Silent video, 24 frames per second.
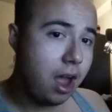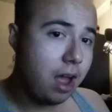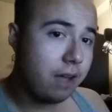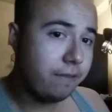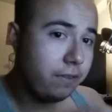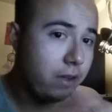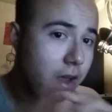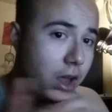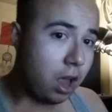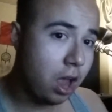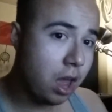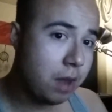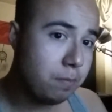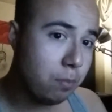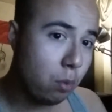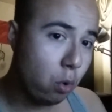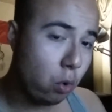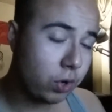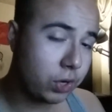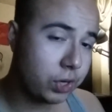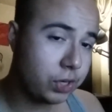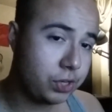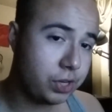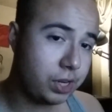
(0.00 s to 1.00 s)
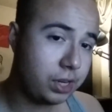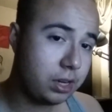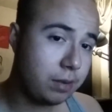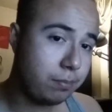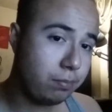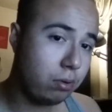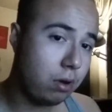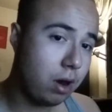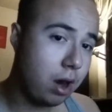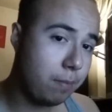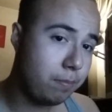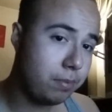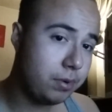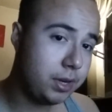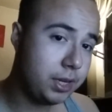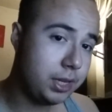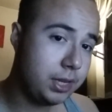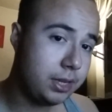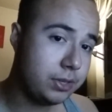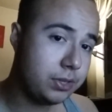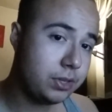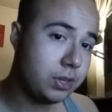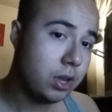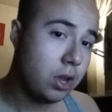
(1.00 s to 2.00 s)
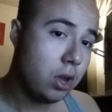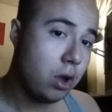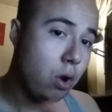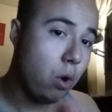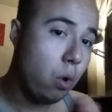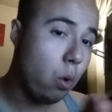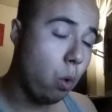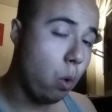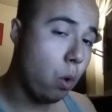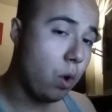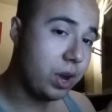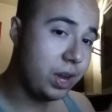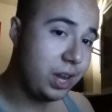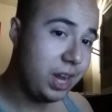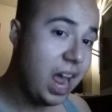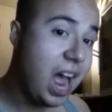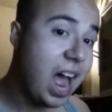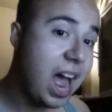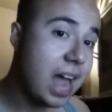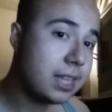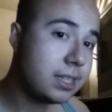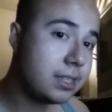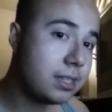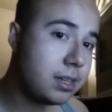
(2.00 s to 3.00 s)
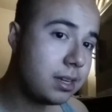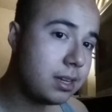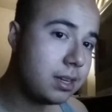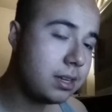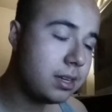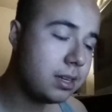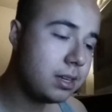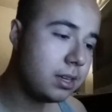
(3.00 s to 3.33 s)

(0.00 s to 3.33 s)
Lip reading: of unmortgaging the properties or not.